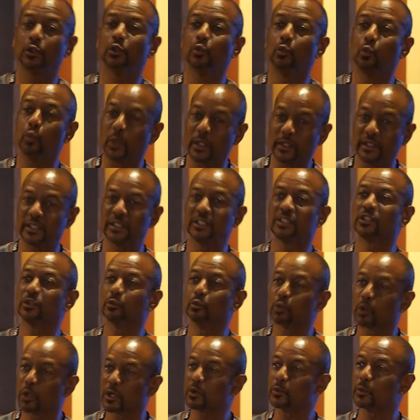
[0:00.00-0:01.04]
willing to
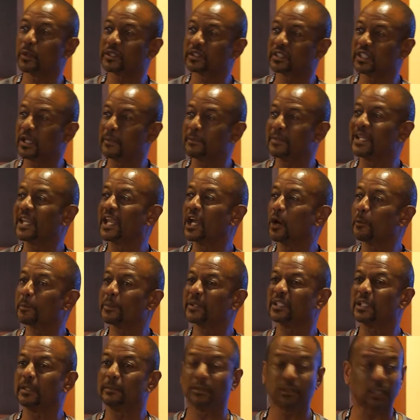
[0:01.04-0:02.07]
work with them and
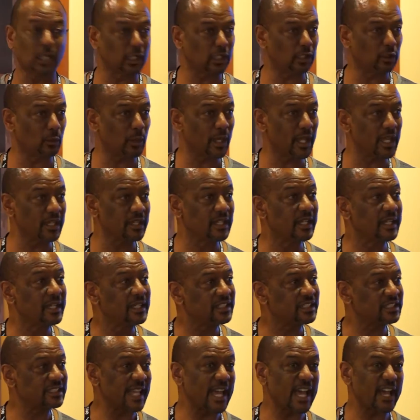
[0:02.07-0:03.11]
helping them along the way.
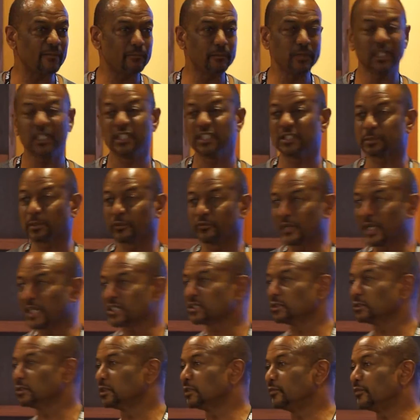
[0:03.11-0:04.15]
Staff meetings,
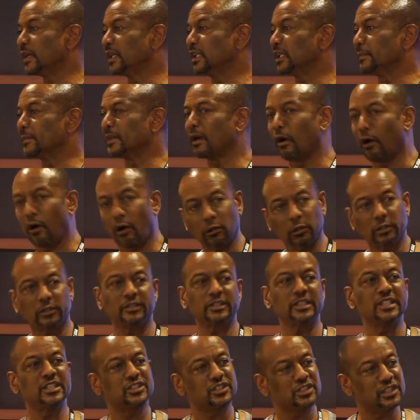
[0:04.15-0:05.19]
professional development, all of
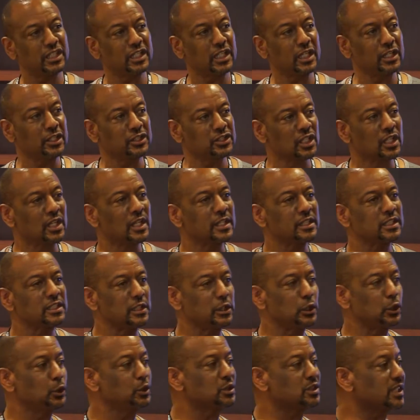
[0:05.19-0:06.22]
these things
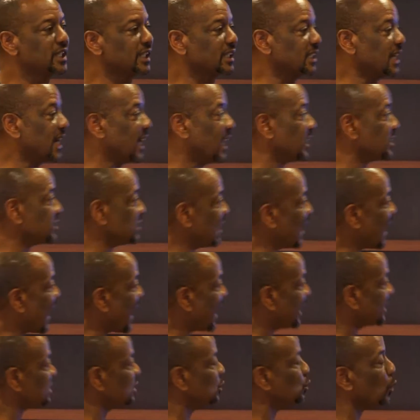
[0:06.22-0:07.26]
use technology
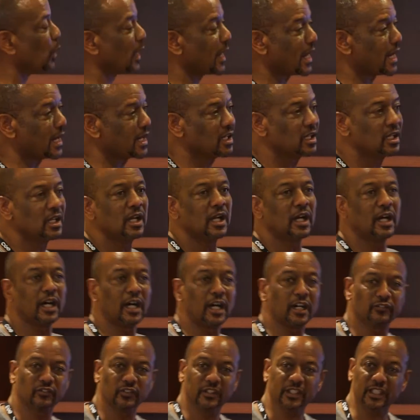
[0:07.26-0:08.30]
as a way
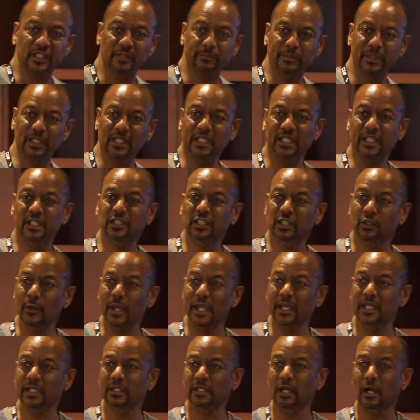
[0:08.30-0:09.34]
of being
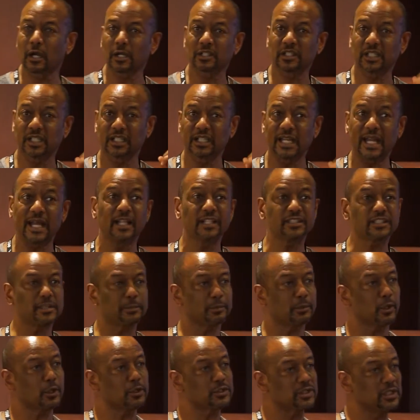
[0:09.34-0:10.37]
integrated. Our technology
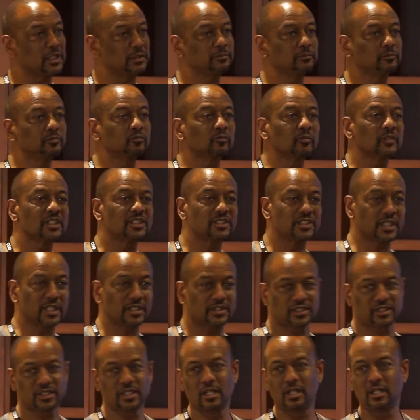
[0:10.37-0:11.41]
person
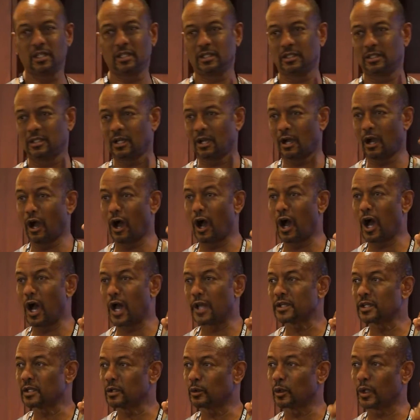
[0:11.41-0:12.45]
sits
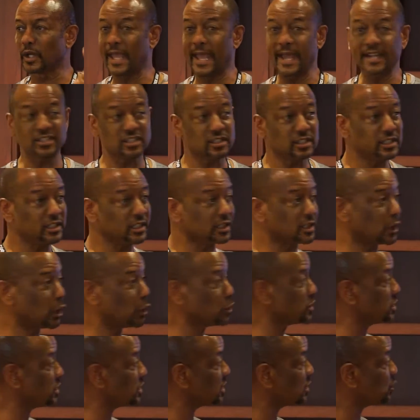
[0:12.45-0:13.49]
on, or actually the
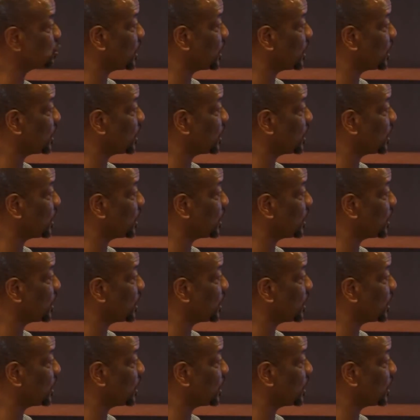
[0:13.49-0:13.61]
coaches as